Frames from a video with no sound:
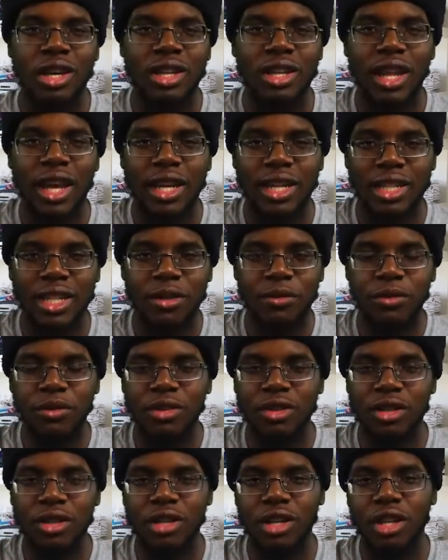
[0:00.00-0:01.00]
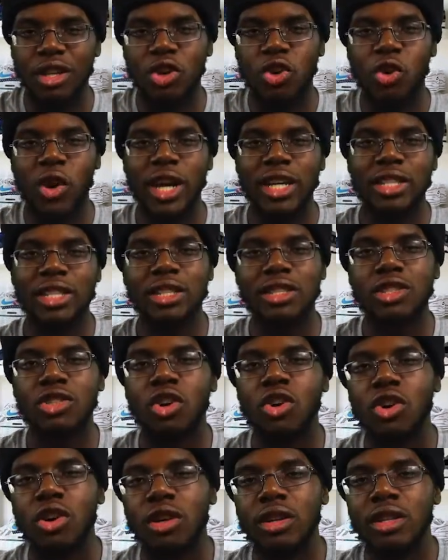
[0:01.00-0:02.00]
like different colorations
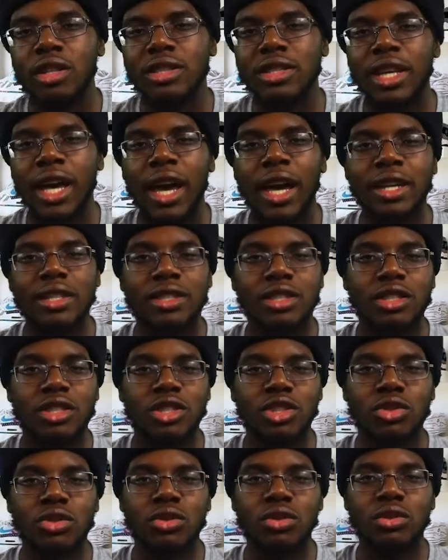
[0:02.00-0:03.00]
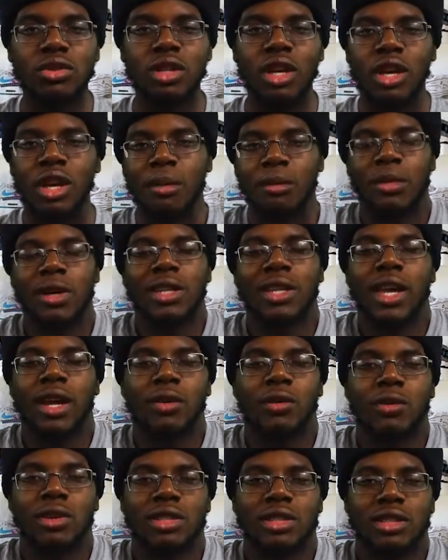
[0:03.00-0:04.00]
on the sides of the shoes. But there
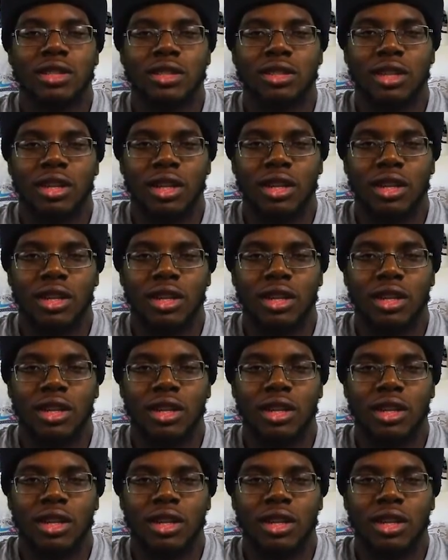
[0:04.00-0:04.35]
wasn't